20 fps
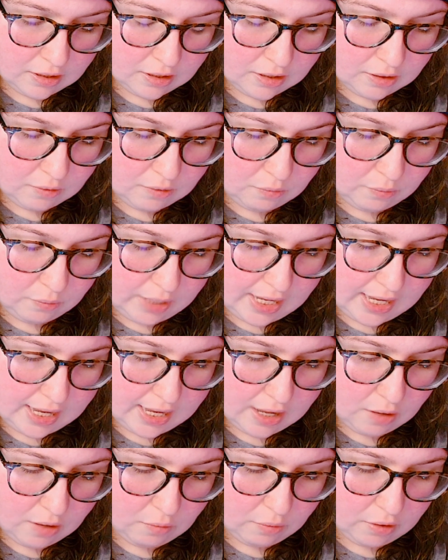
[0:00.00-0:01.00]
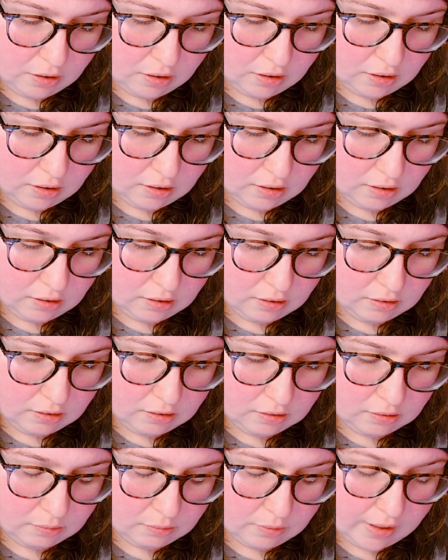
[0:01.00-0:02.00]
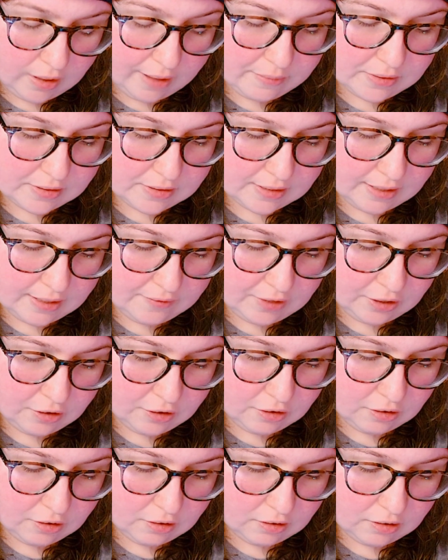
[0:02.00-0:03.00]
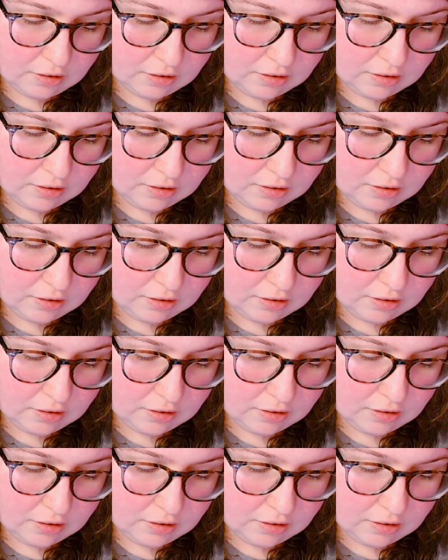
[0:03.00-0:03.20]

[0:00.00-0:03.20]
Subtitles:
we were, well, I was giving her